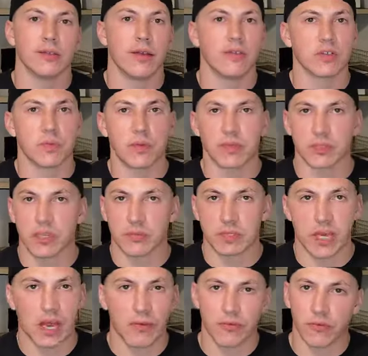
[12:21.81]
Davis Mills
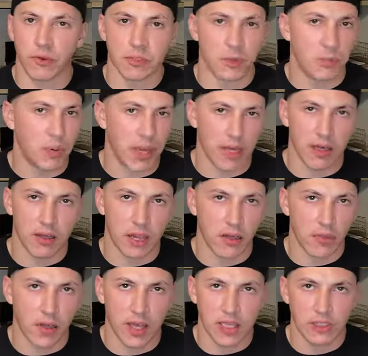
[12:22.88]
comes out, throws a pick on I
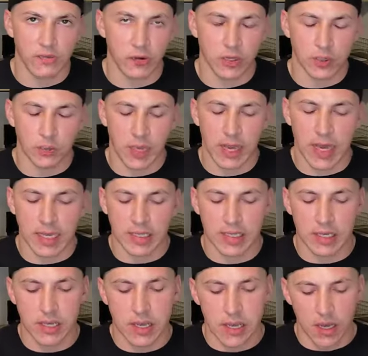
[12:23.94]
think his first
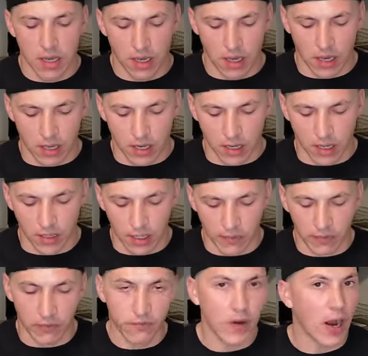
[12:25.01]
pass. Uh,
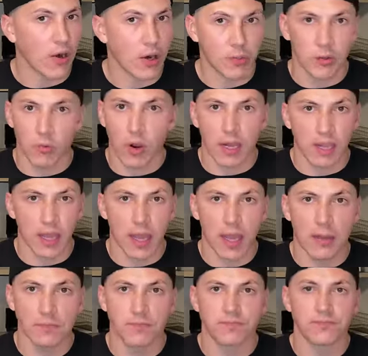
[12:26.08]
Cleveland fired up the running
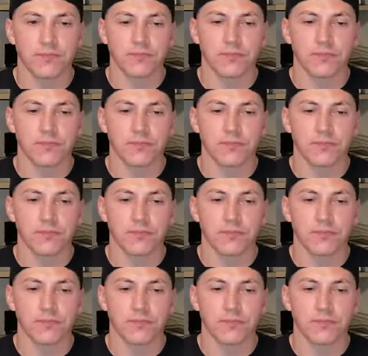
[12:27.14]
game